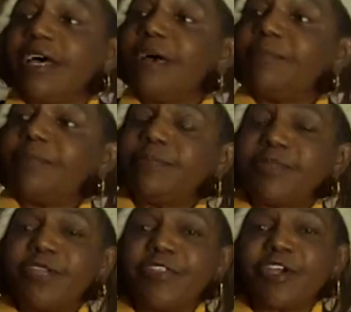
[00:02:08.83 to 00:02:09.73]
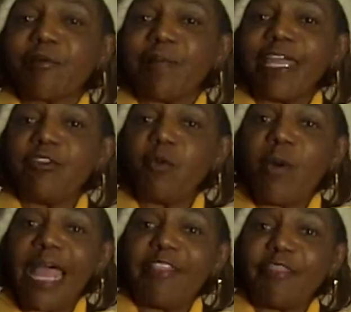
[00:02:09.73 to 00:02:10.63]
Up to the great
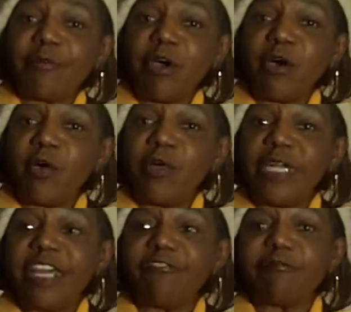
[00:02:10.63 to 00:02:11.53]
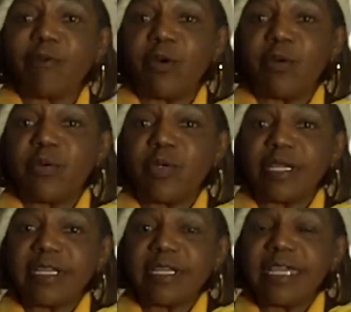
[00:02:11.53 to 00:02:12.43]
white throne death rode
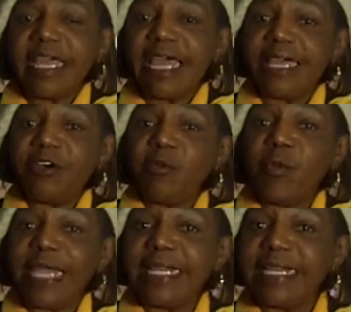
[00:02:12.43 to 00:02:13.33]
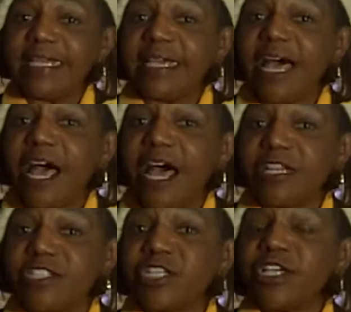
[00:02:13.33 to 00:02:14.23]
and awaited
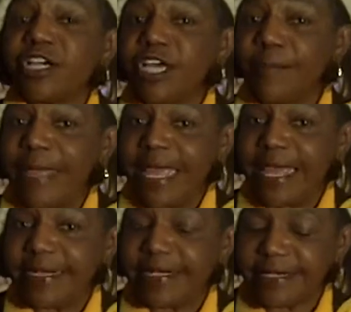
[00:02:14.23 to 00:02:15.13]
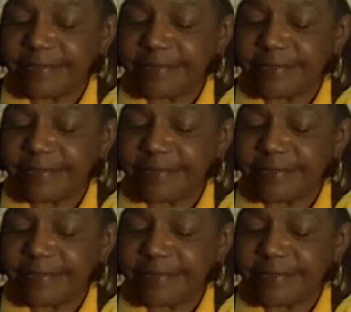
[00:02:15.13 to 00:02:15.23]
God's command.